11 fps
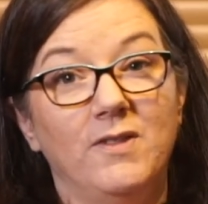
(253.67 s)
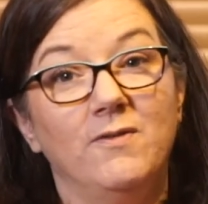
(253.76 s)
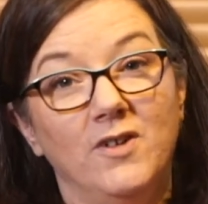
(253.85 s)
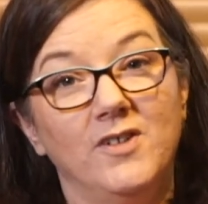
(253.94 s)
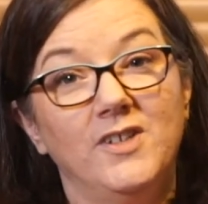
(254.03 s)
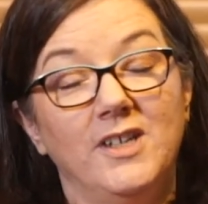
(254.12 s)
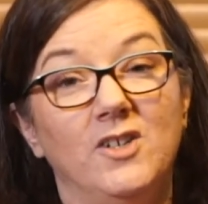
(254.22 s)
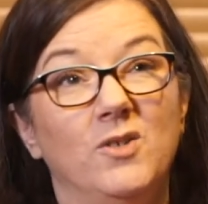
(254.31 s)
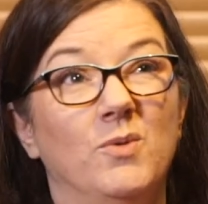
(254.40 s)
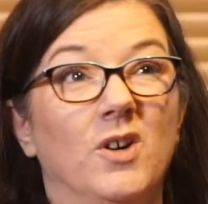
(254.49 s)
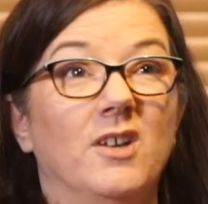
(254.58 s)
The first stage
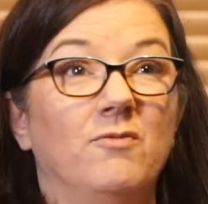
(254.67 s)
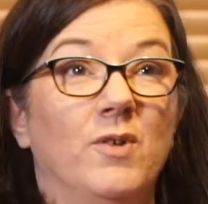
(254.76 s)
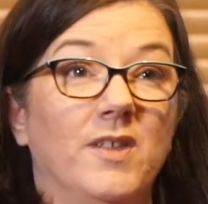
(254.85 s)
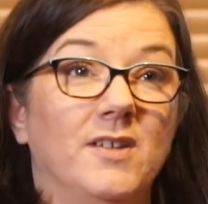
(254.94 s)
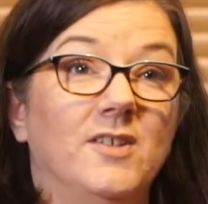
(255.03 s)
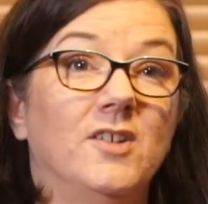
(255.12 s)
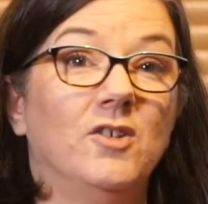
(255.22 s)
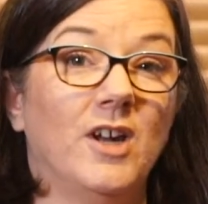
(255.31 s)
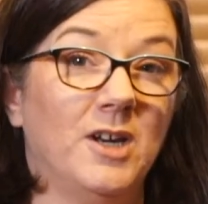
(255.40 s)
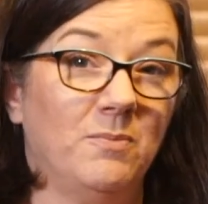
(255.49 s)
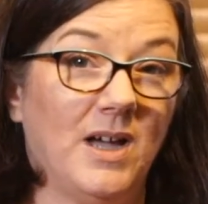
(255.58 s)
to work with is to
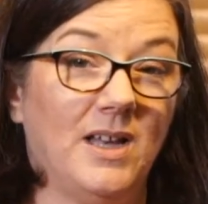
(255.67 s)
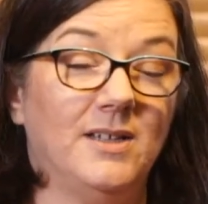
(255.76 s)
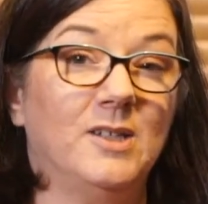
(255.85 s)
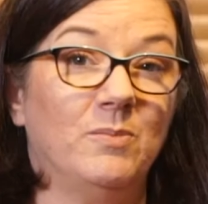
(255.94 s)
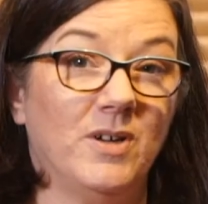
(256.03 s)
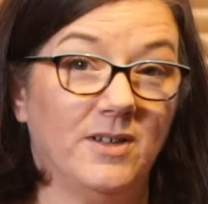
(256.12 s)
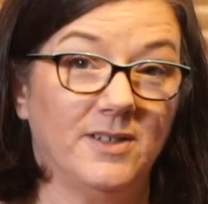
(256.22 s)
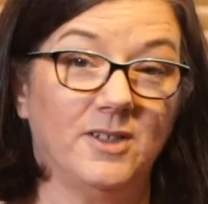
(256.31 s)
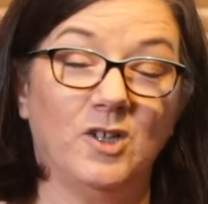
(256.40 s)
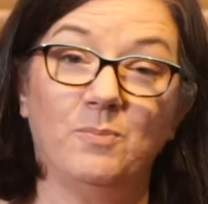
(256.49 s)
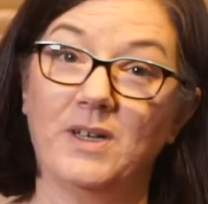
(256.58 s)
try to balance the
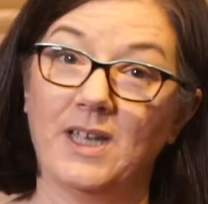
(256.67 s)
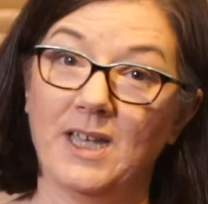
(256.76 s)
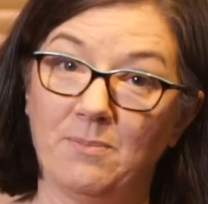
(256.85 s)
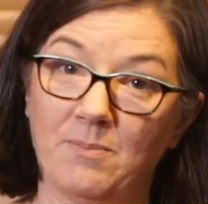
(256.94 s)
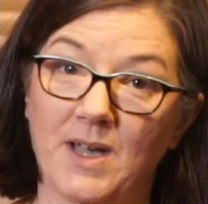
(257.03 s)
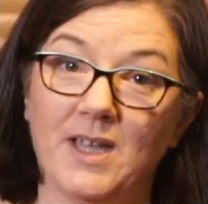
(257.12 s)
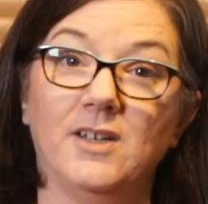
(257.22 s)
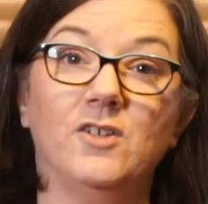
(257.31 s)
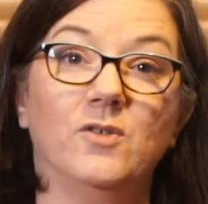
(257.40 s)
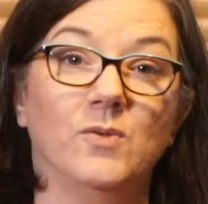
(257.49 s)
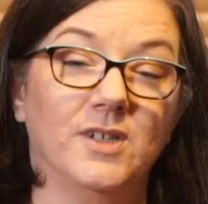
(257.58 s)
person up and kind of
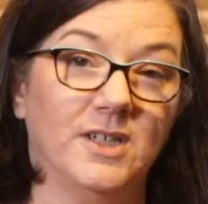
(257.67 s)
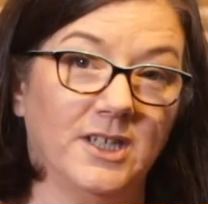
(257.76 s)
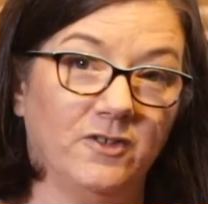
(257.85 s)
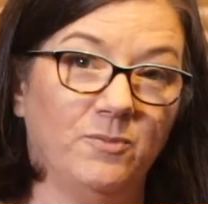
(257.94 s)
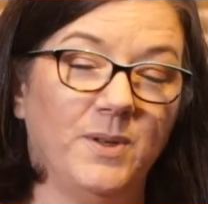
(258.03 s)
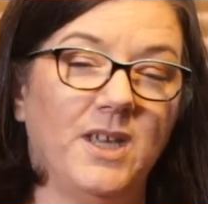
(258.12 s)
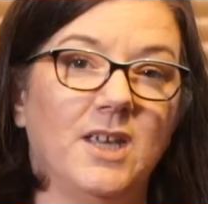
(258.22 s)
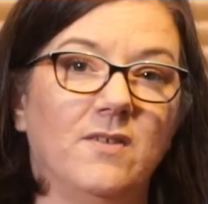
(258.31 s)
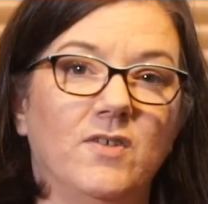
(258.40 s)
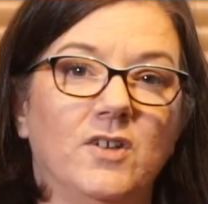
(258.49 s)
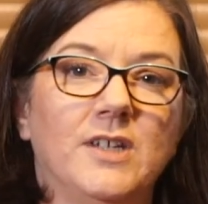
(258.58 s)
manage those addictive
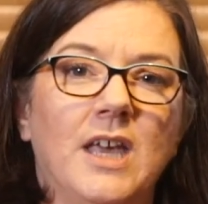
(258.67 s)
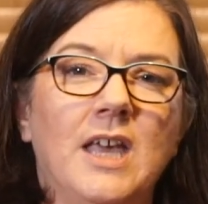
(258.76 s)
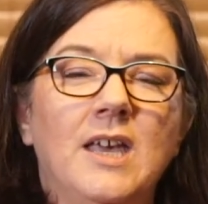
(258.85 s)
behaviours.